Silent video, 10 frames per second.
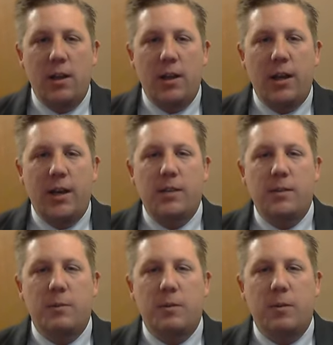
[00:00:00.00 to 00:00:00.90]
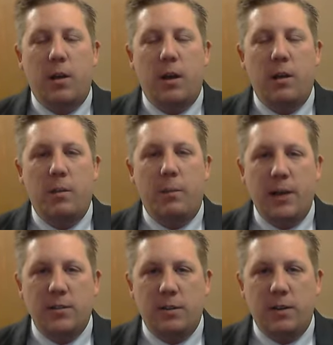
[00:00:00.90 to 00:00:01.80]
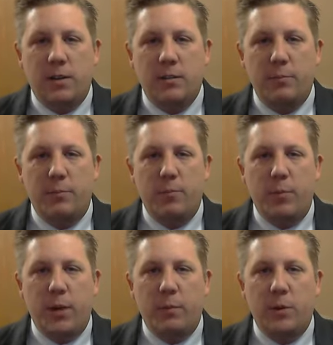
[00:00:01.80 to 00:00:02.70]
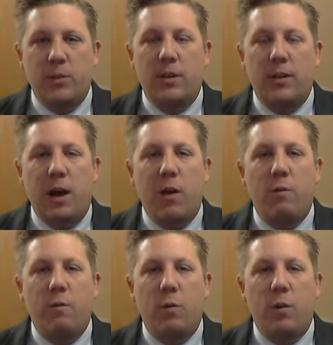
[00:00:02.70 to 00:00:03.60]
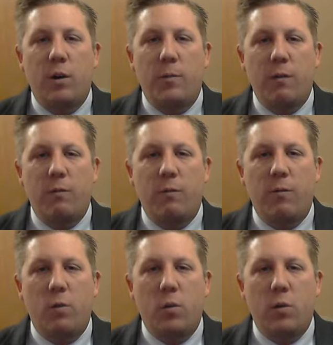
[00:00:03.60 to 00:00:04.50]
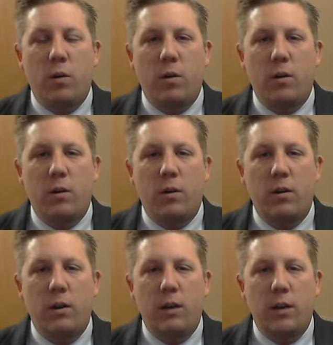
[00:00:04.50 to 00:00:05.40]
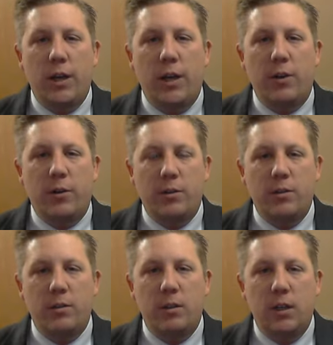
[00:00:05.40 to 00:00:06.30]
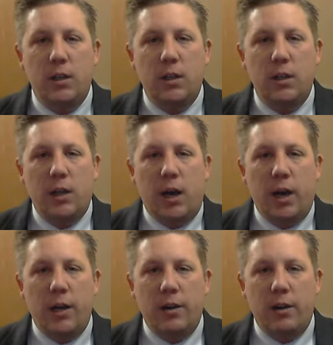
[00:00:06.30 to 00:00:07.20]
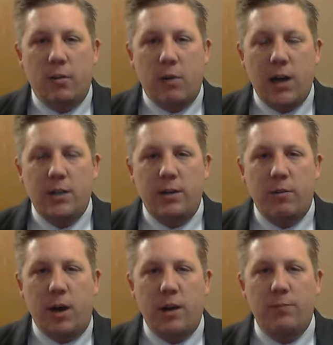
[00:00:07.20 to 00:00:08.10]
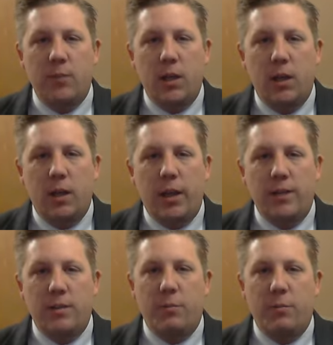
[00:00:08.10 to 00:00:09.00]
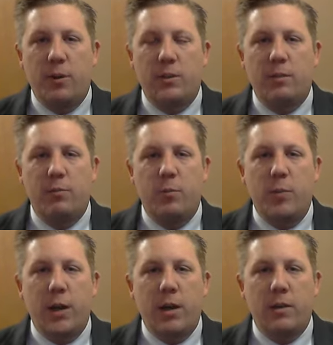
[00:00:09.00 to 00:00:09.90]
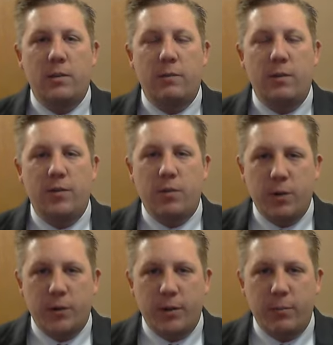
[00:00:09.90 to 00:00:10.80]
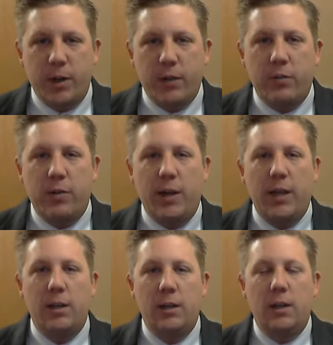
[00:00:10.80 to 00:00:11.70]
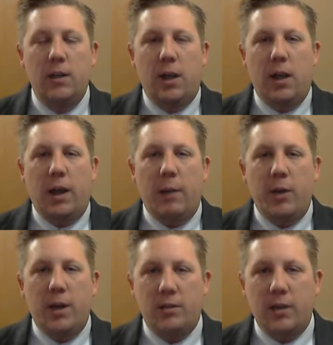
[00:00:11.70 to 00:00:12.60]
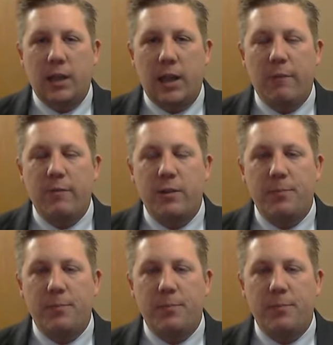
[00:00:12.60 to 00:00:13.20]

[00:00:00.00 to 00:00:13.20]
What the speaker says: He's the pastor that's been in prison now for about 4 years in Karaj, Iran, and he's in prison because of his Christian ministry, because he left